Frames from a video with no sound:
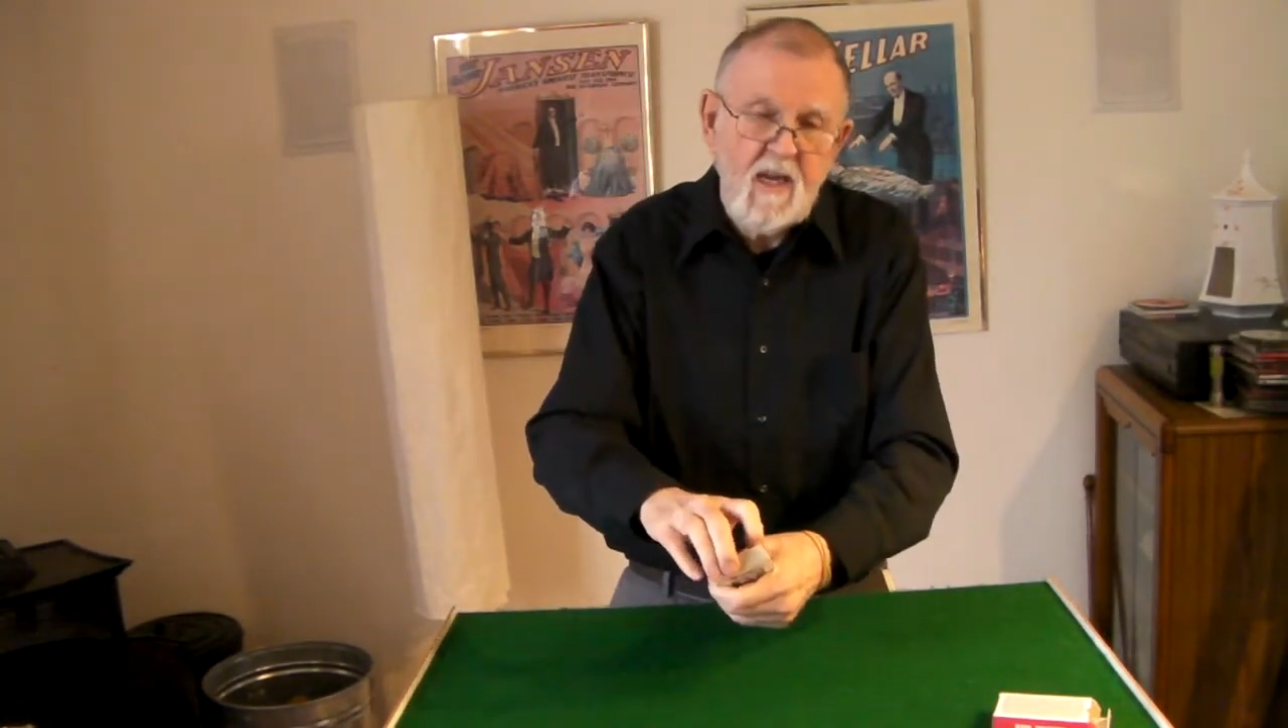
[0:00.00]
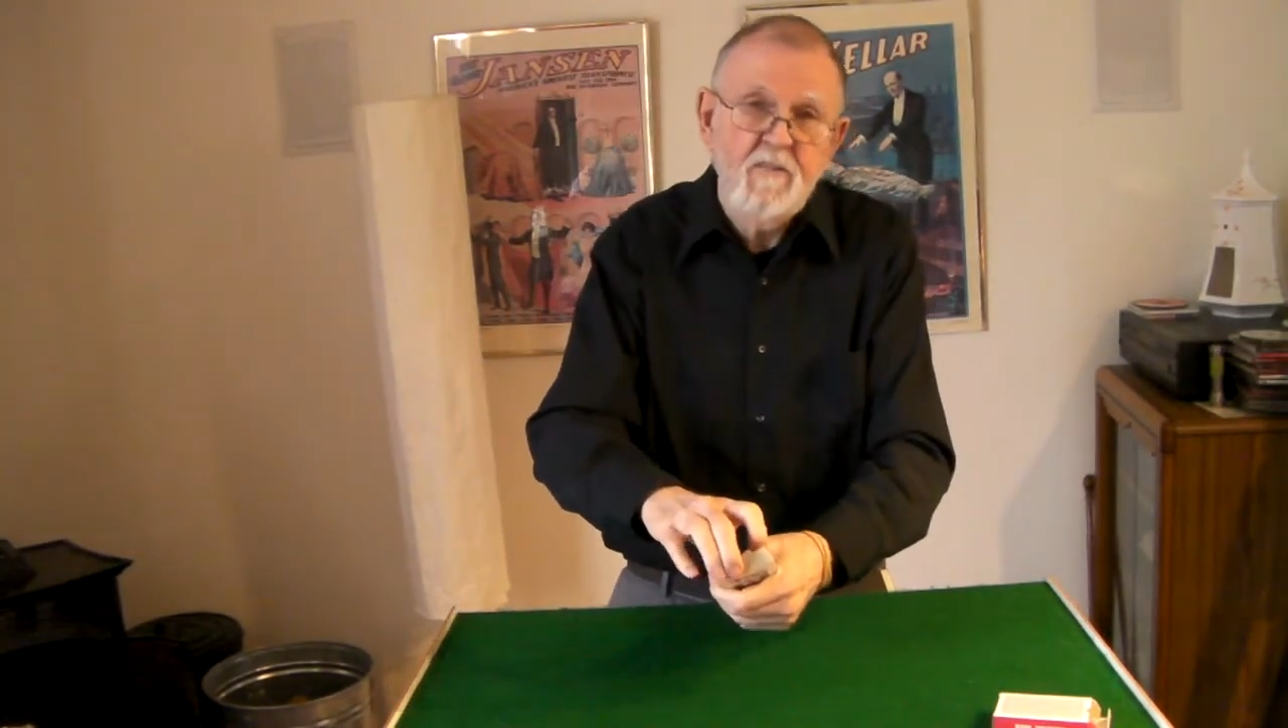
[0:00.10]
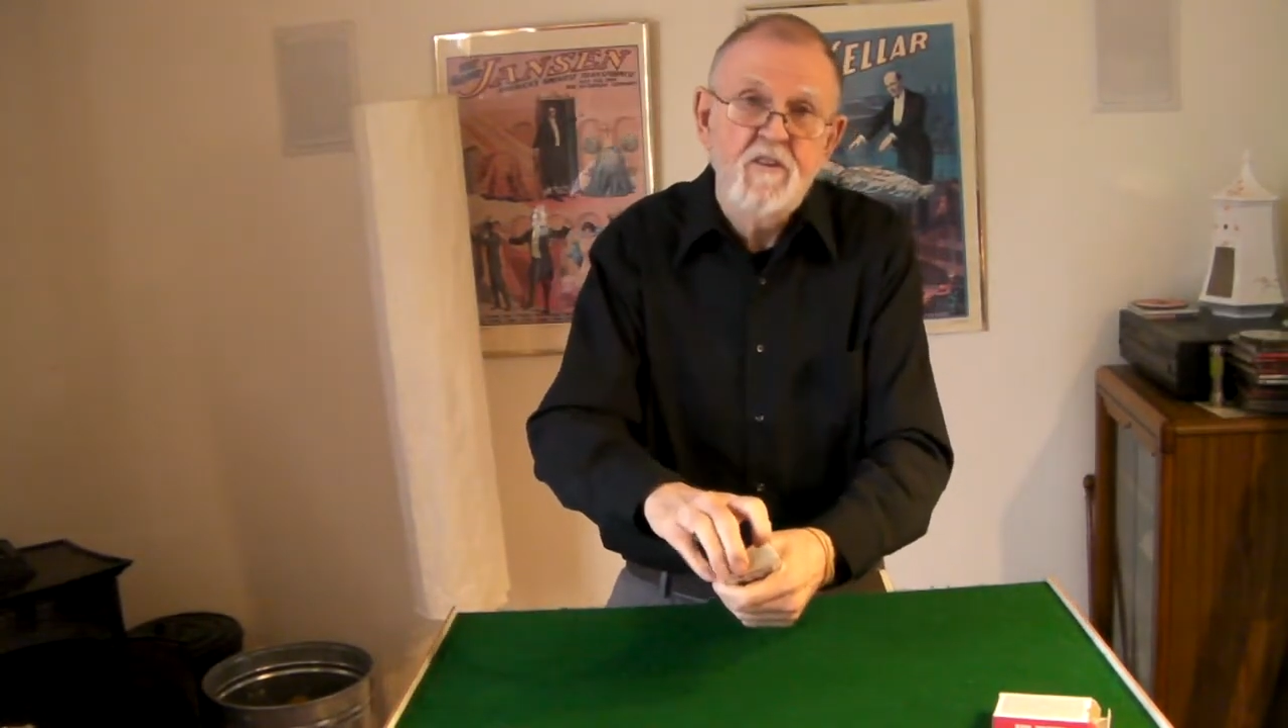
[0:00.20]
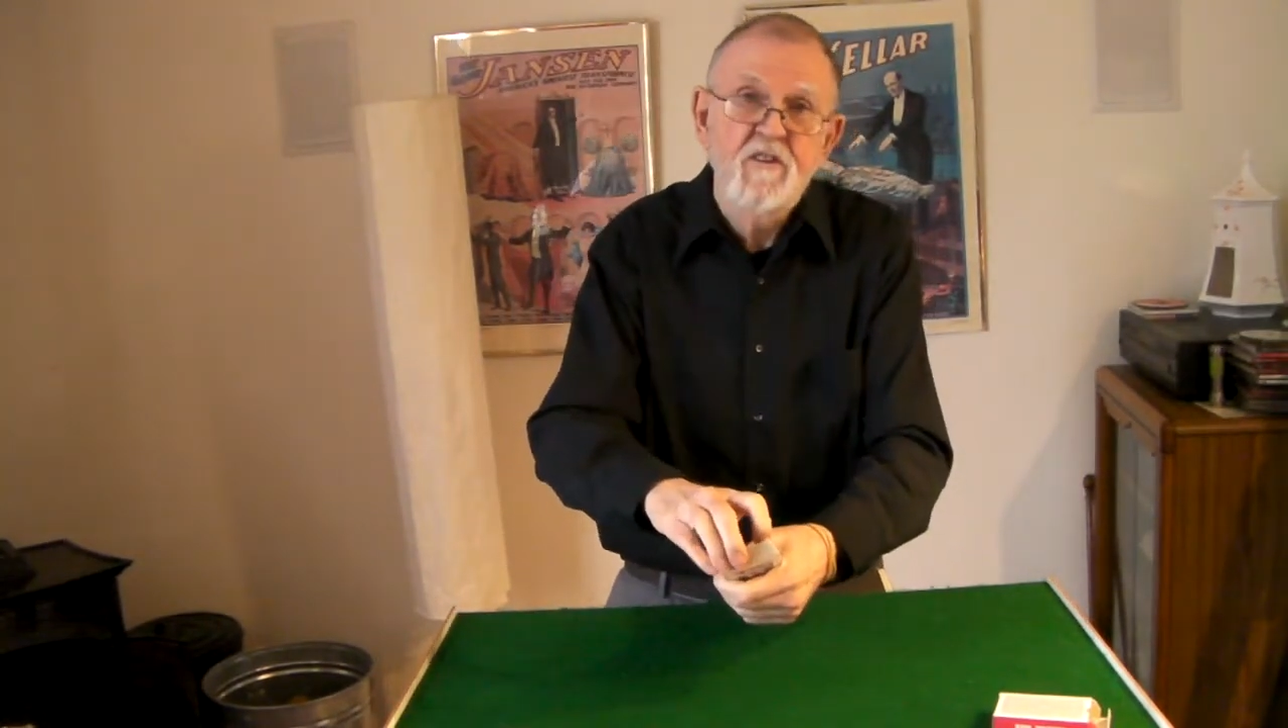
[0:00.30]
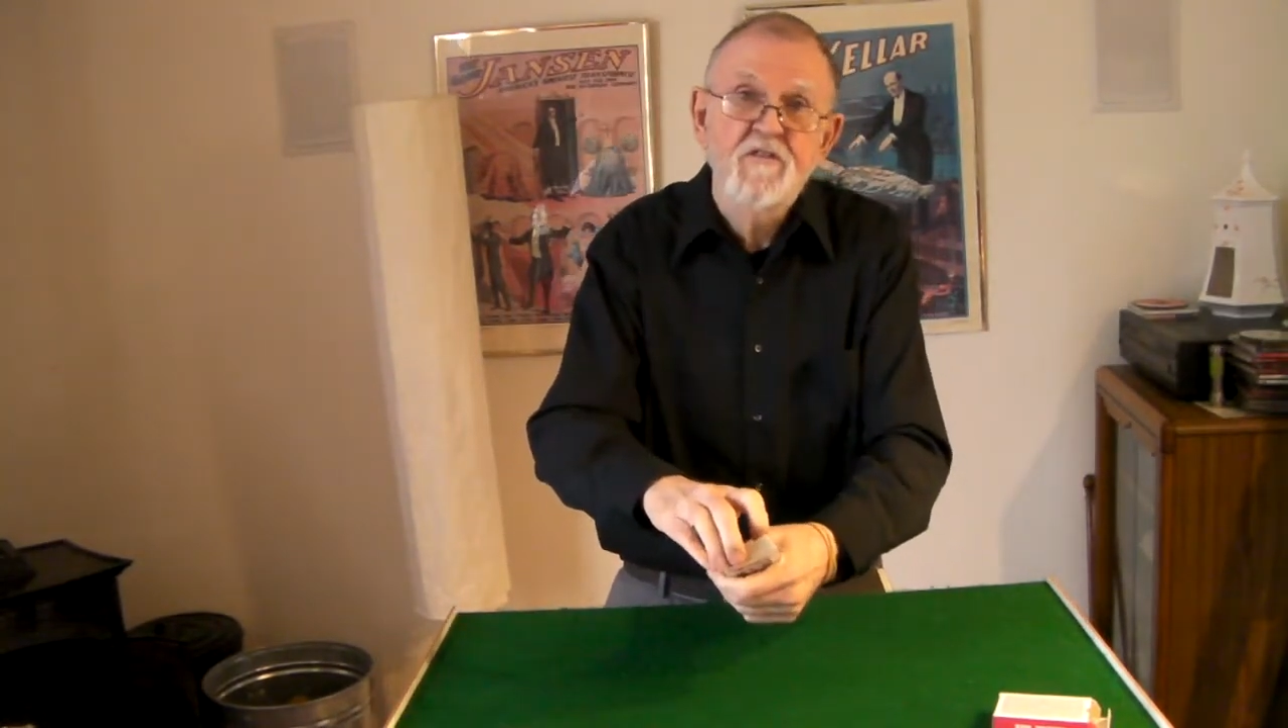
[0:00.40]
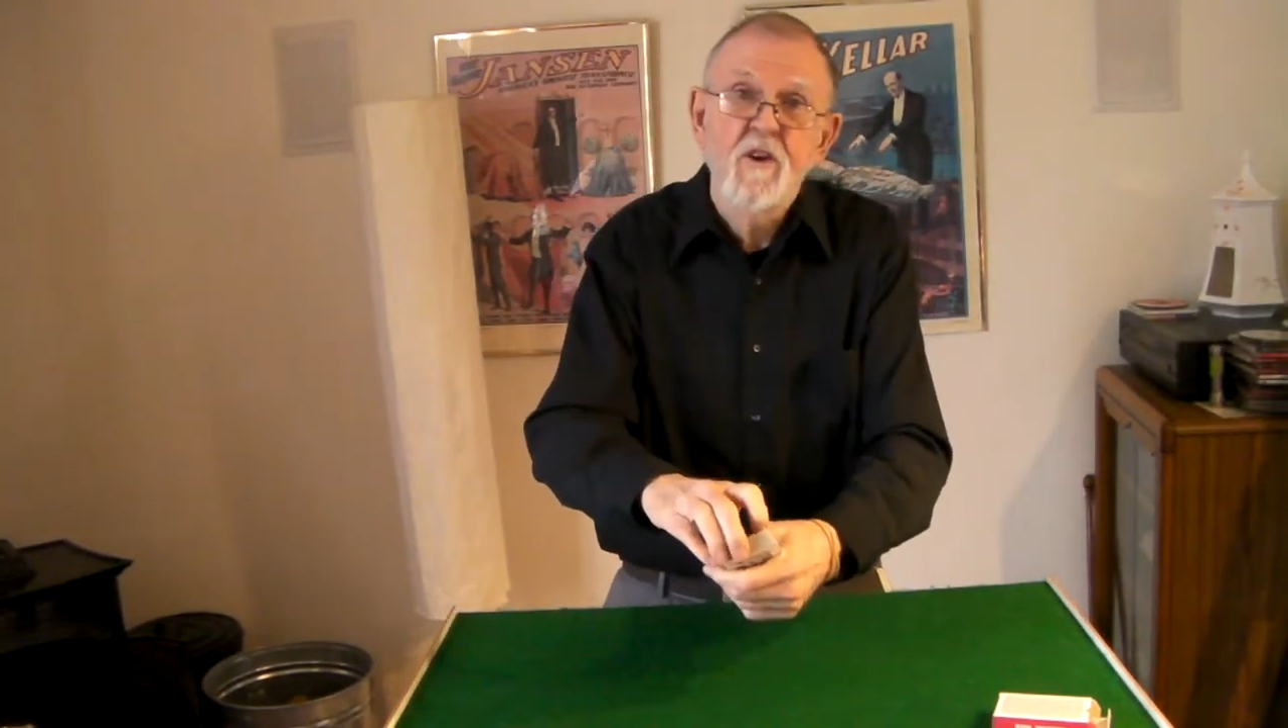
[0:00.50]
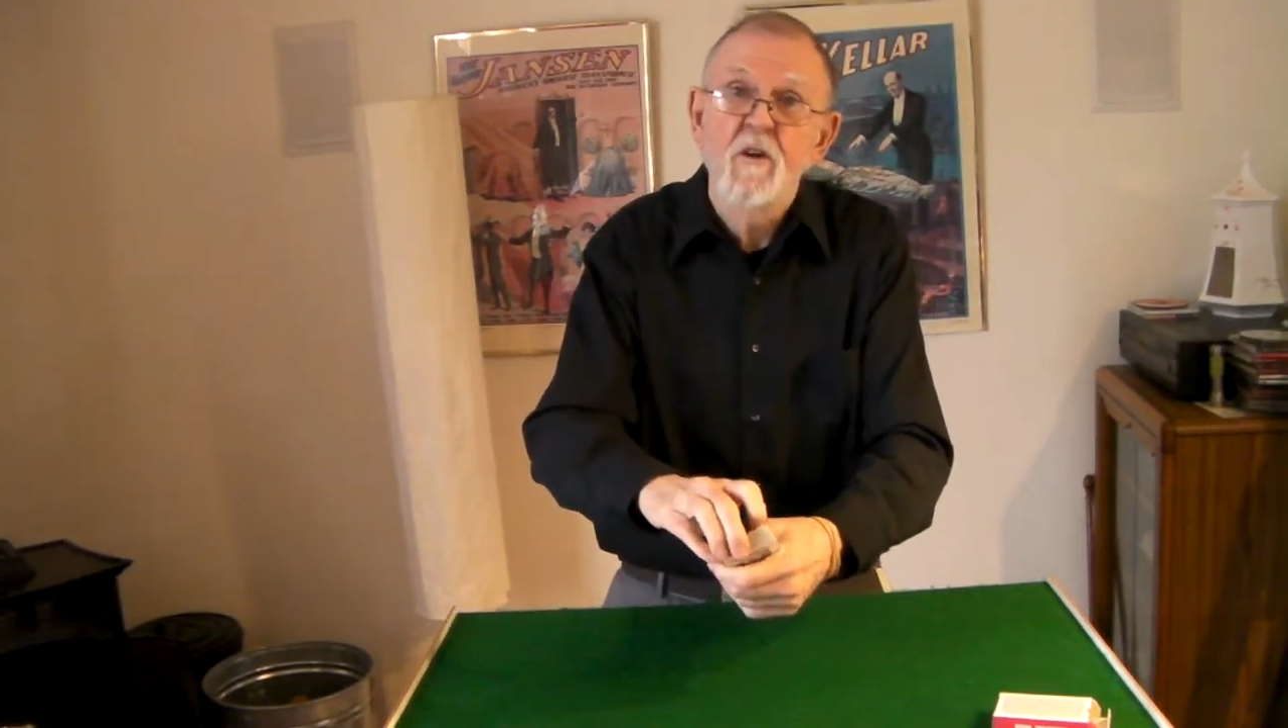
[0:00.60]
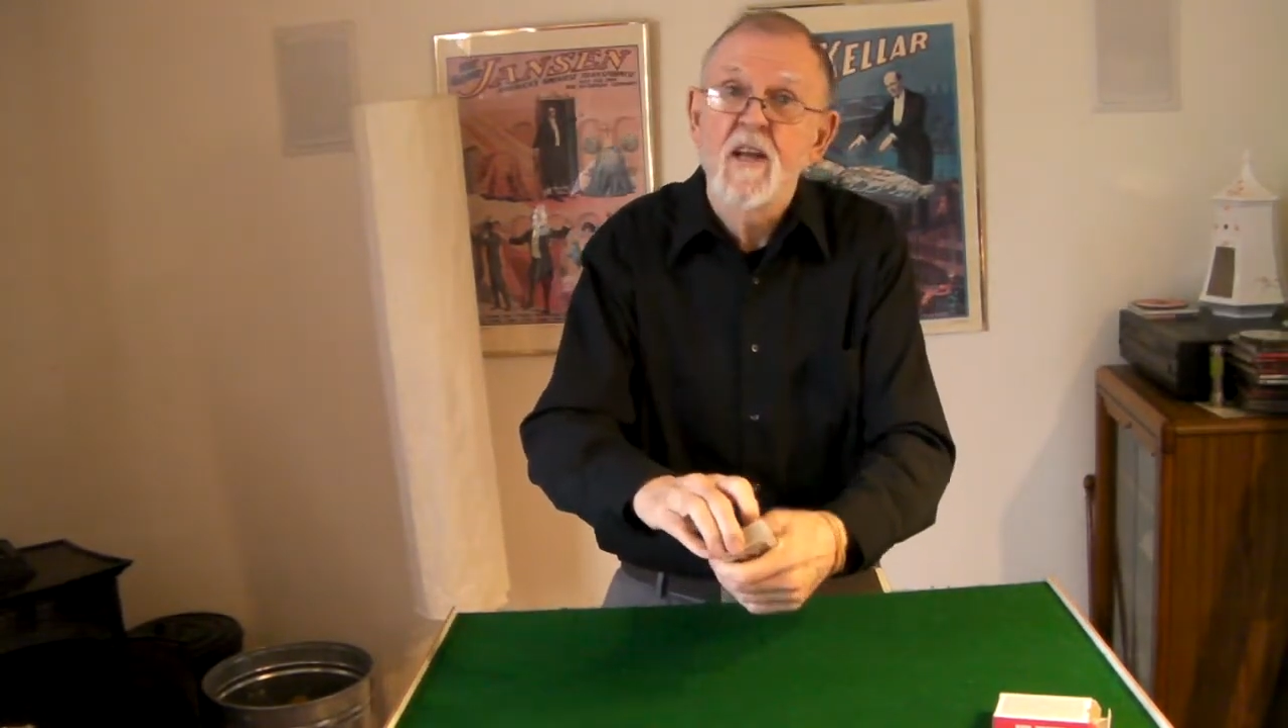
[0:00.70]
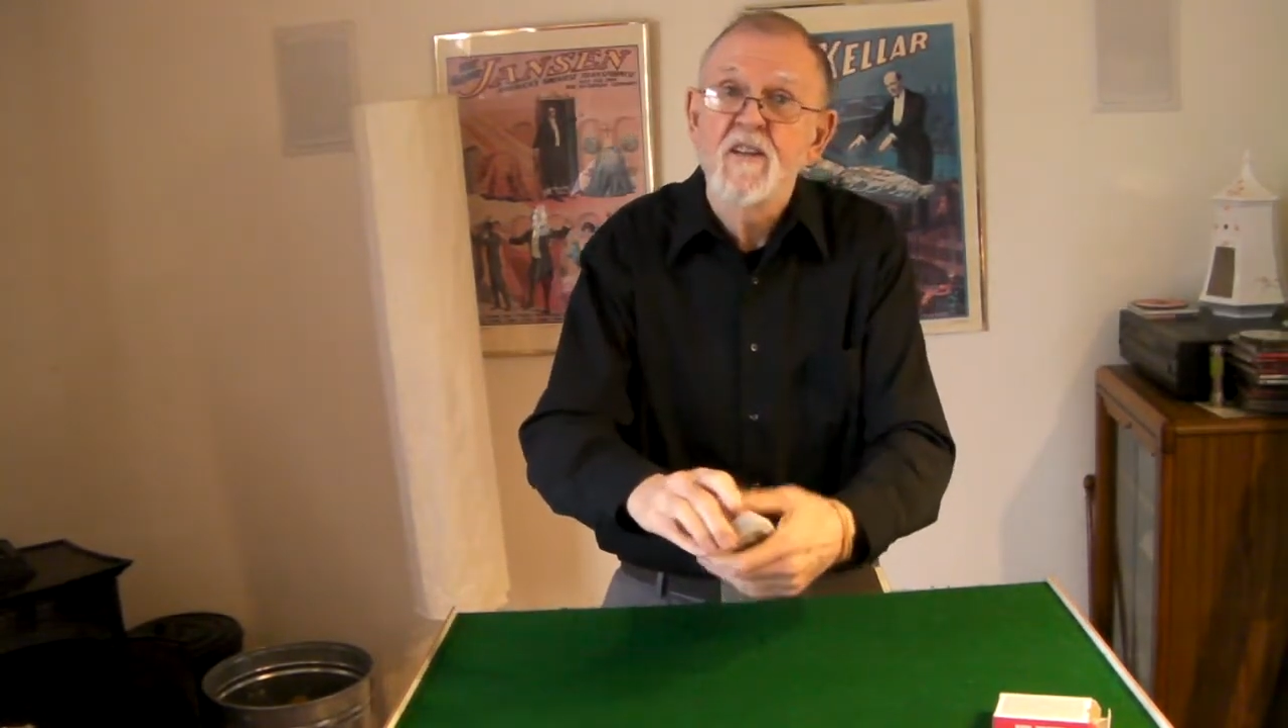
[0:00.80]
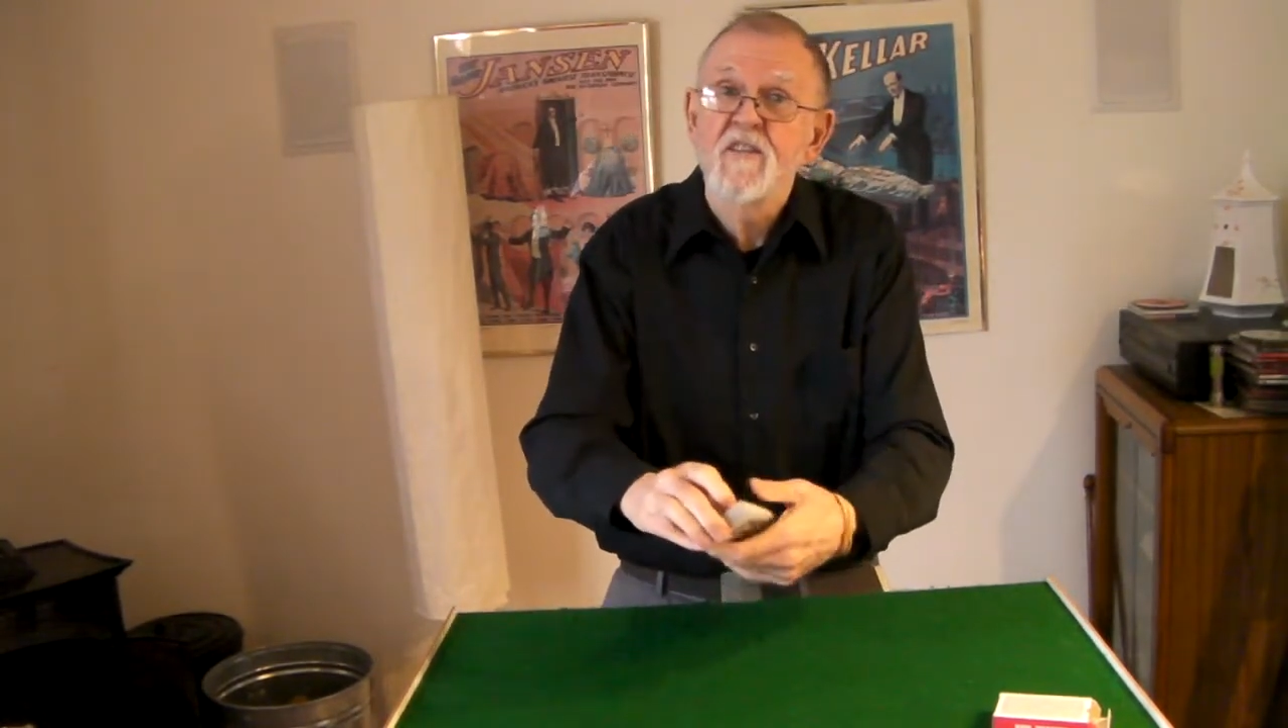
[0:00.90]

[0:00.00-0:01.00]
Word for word: if you just go like